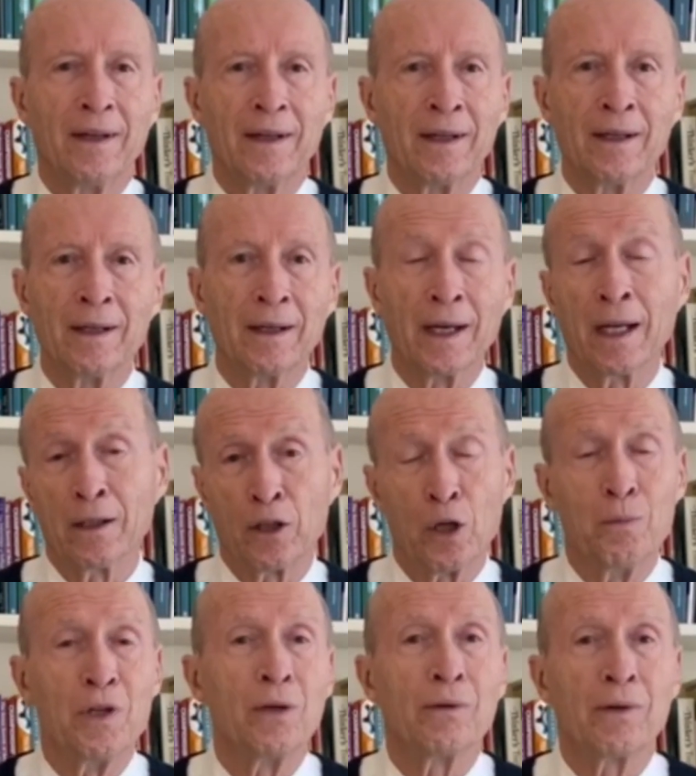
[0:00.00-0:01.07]
and
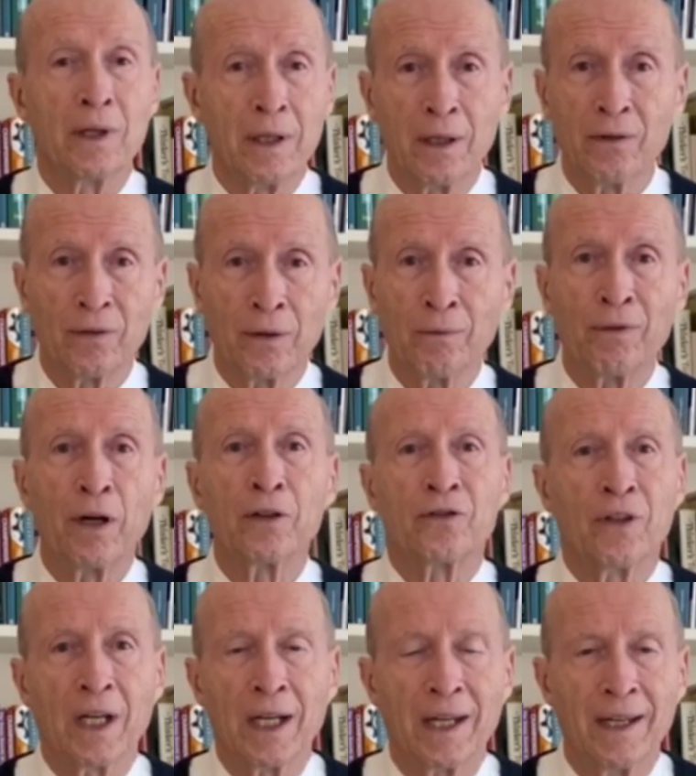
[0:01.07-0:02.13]
communities and
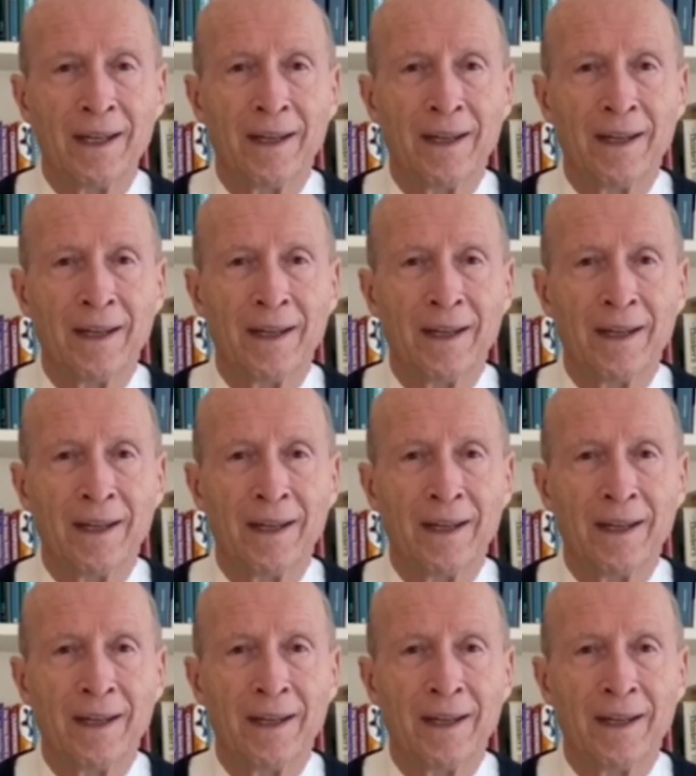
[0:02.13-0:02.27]
functioning.